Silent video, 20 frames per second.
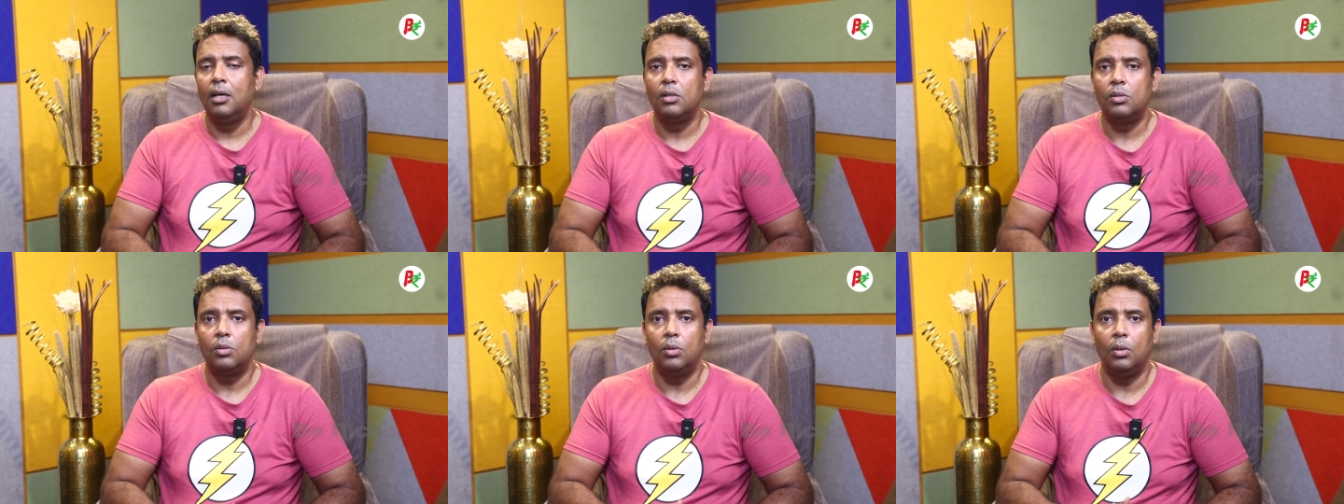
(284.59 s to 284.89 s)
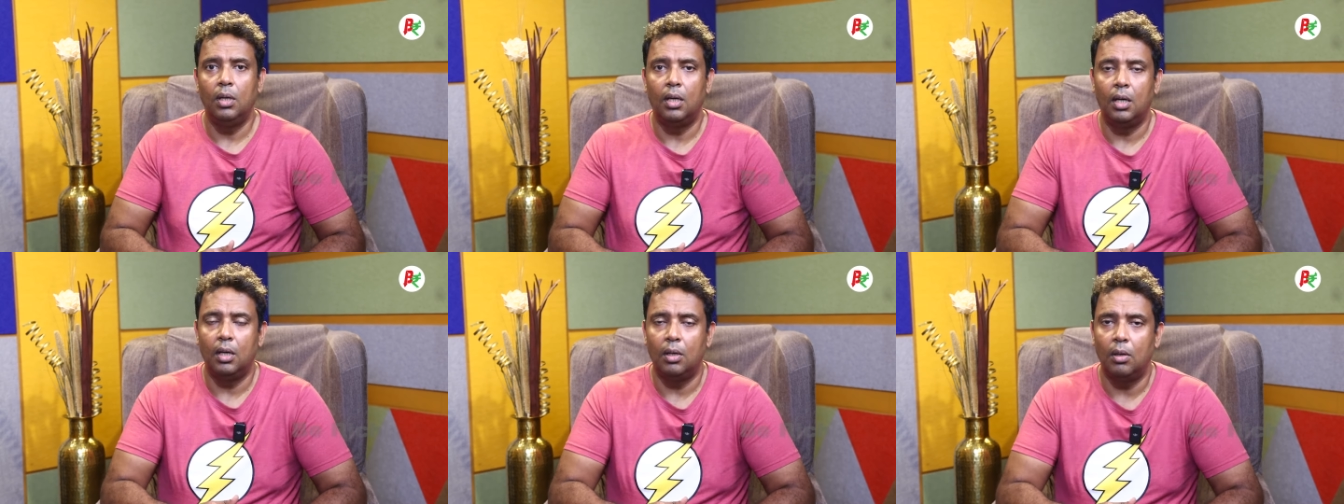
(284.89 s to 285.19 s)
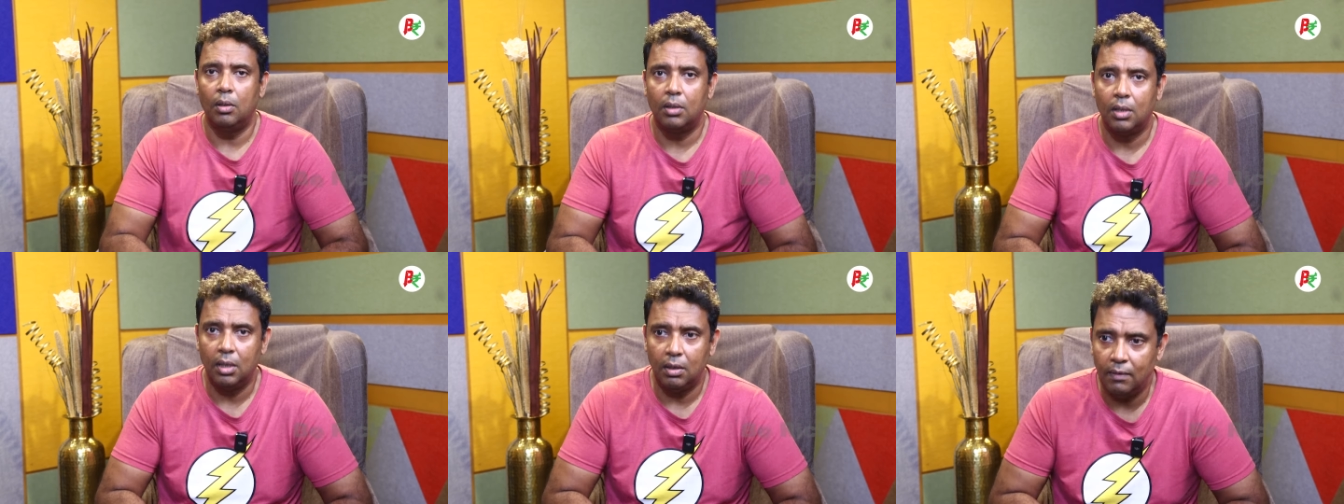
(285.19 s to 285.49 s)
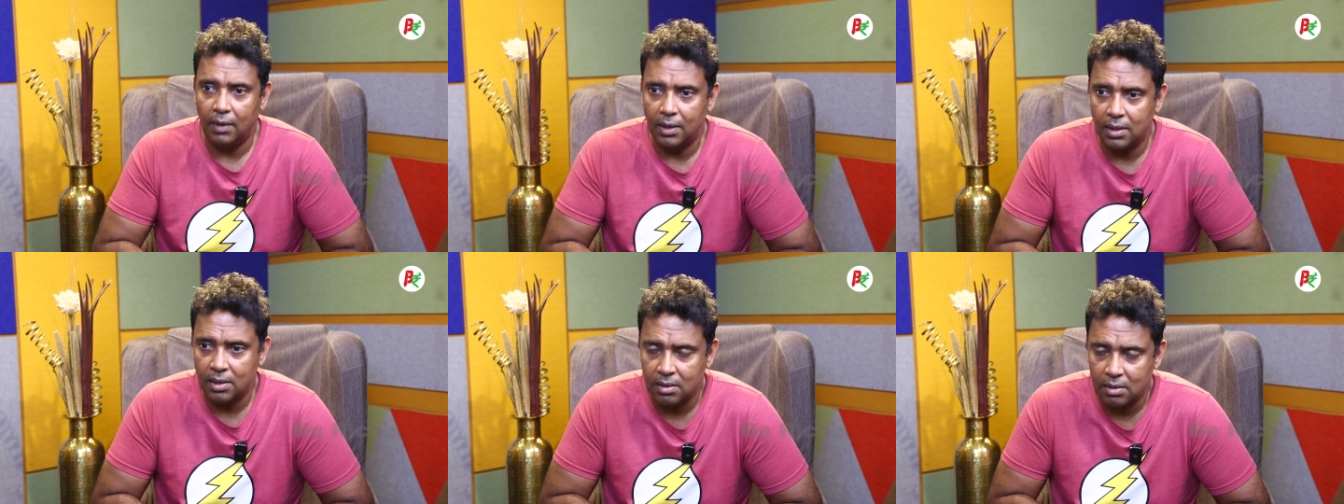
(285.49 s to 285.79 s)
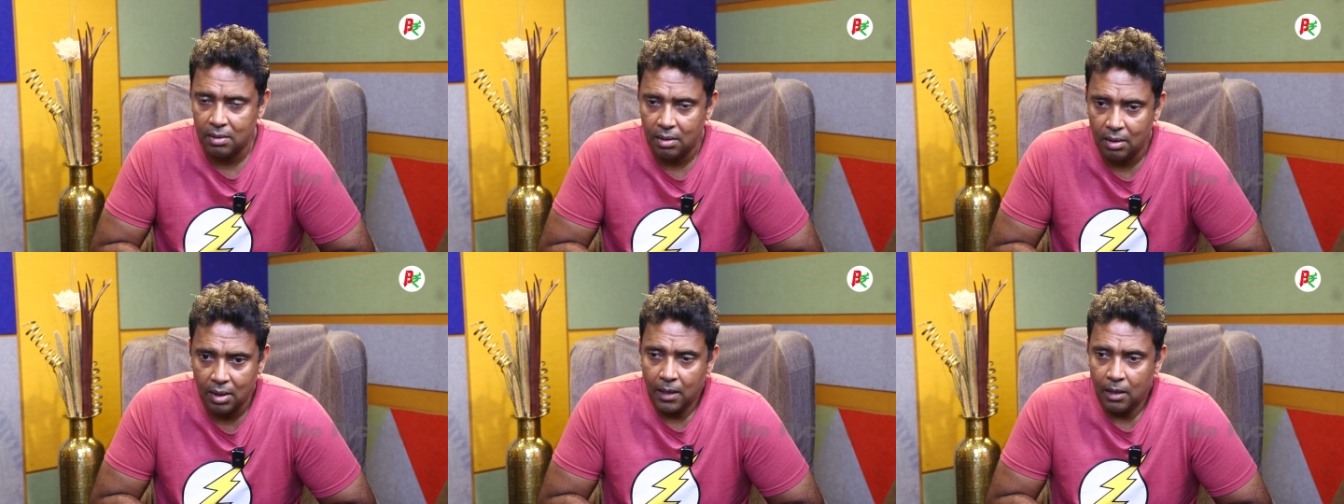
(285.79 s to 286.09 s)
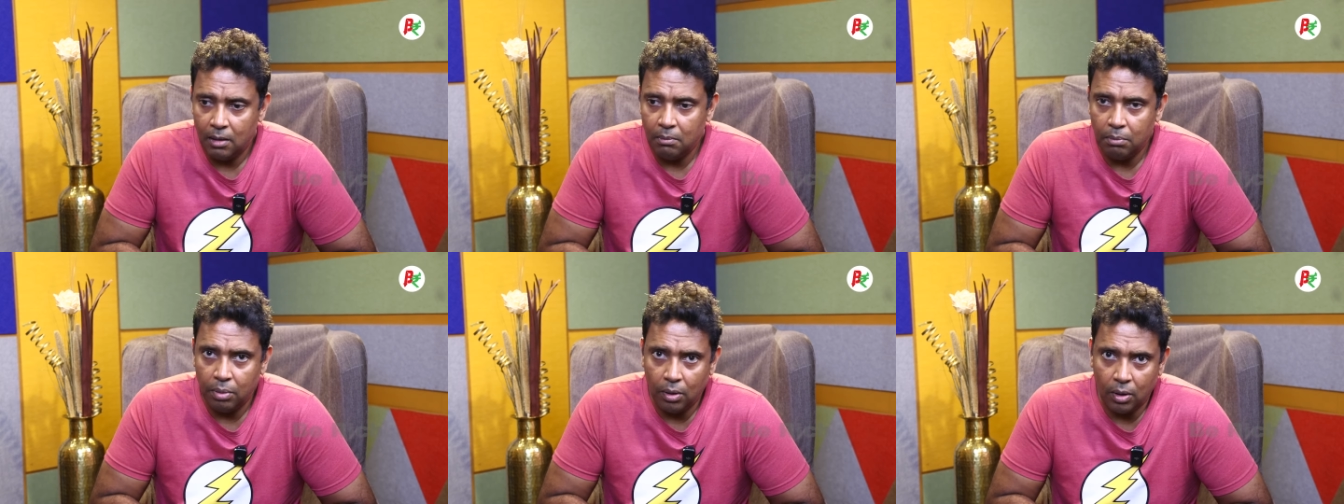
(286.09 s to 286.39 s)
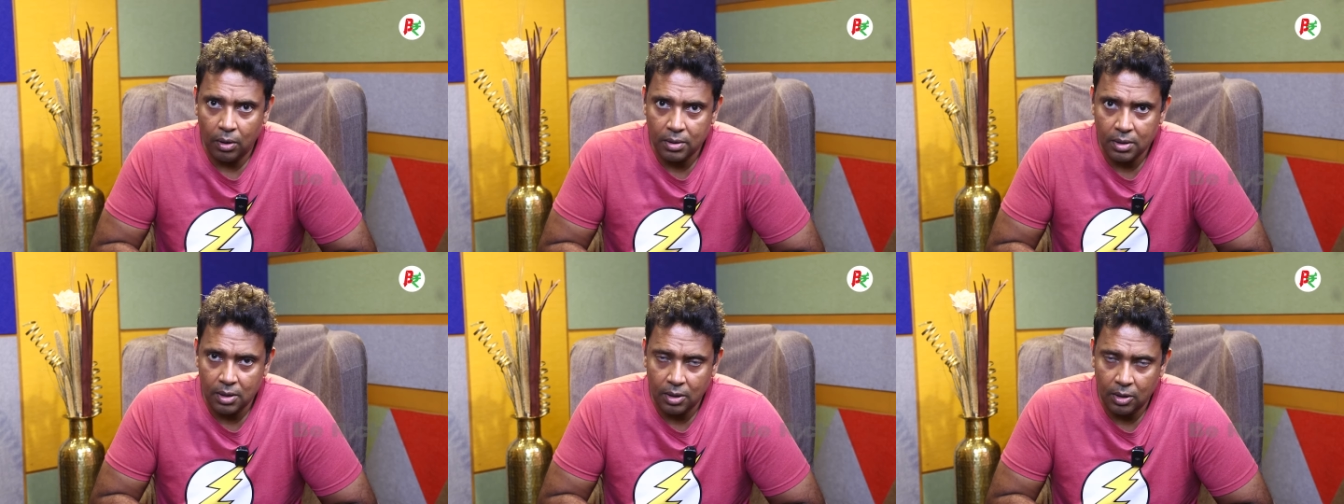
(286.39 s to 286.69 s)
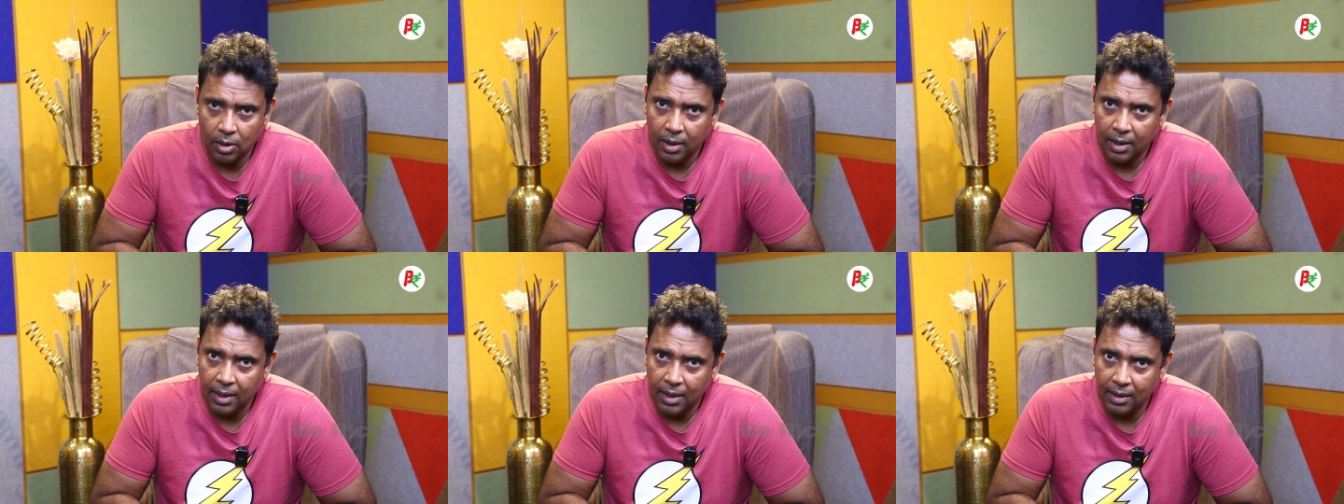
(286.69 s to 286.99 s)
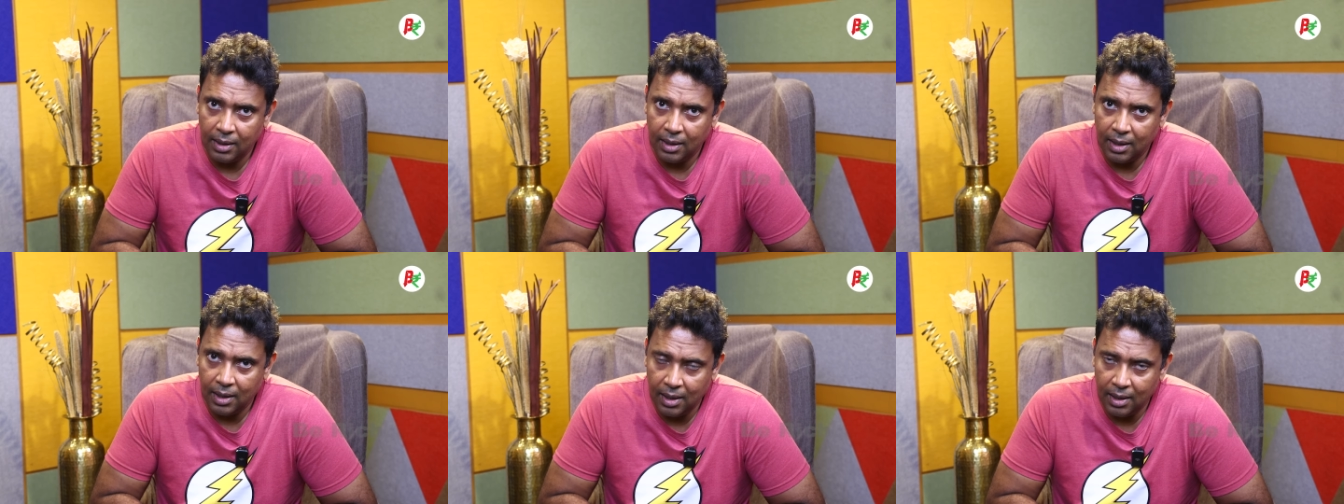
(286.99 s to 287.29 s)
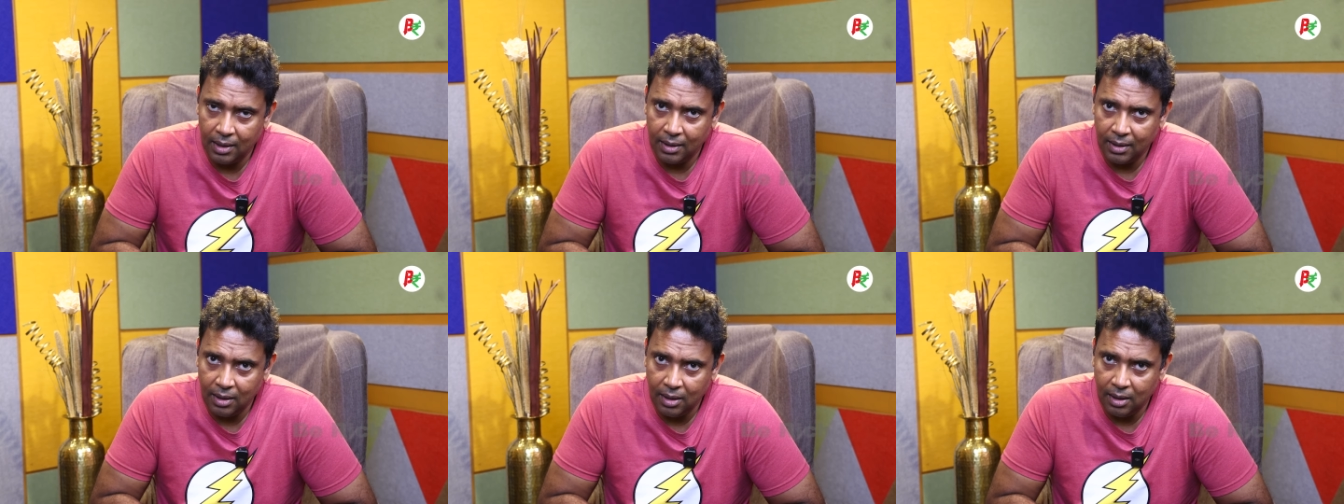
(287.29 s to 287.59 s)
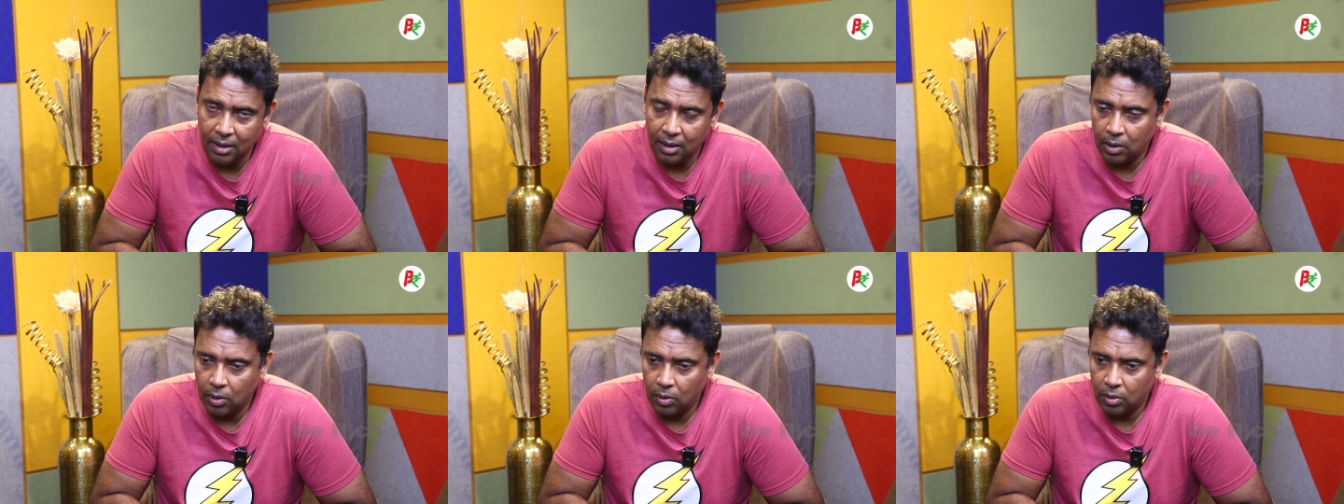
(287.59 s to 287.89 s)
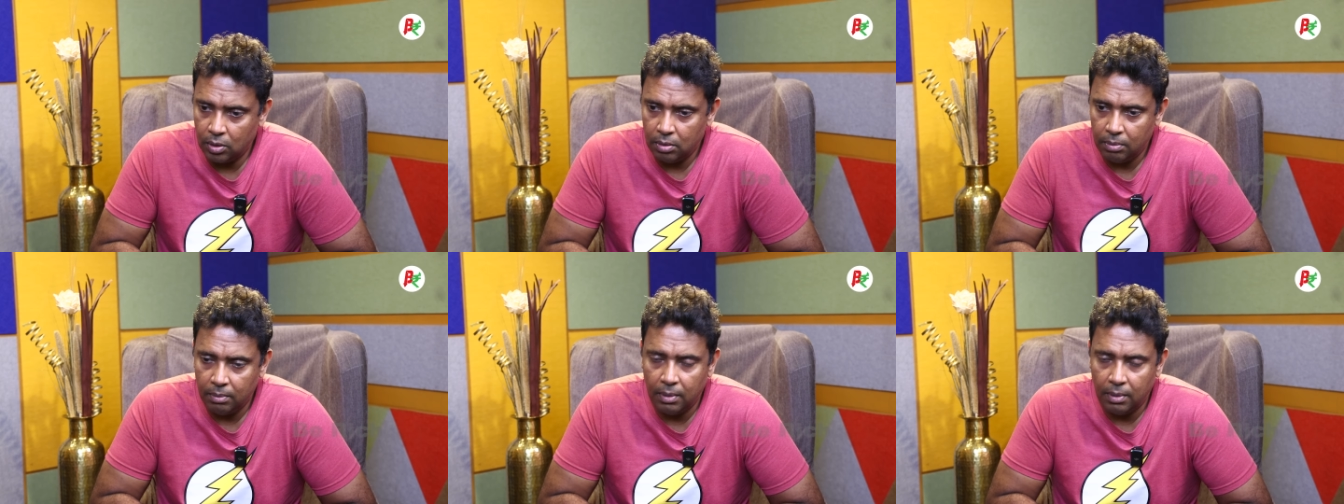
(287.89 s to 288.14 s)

So you cannot invest in bonds in your NRE account,